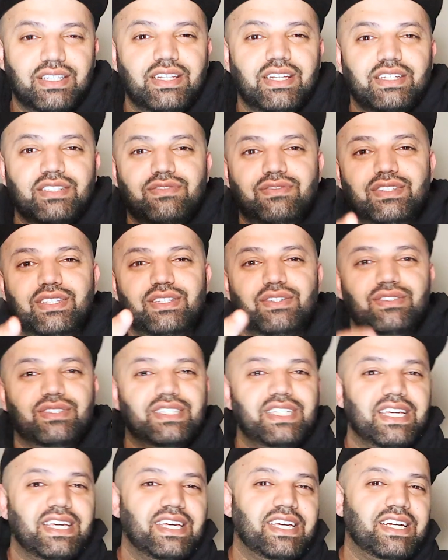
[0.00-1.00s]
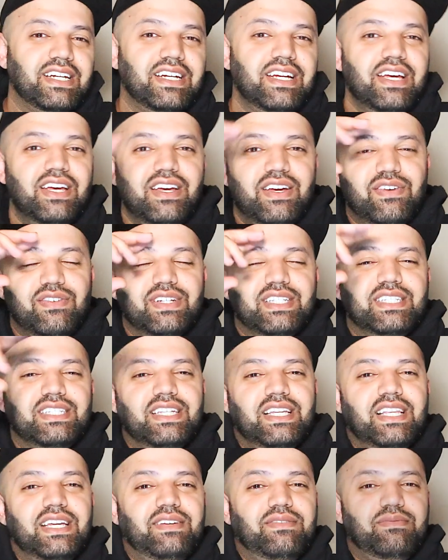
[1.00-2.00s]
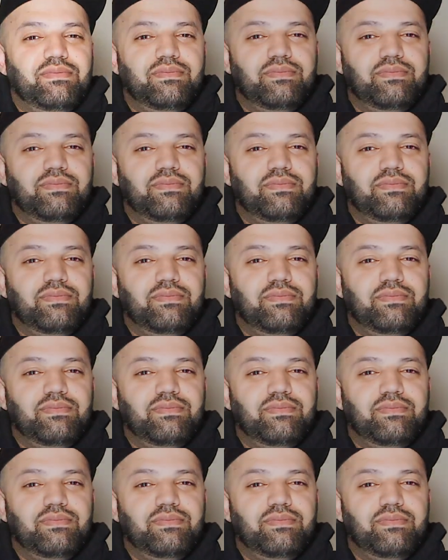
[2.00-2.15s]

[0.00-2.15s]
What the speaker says: the next video. Take care. Wassalam.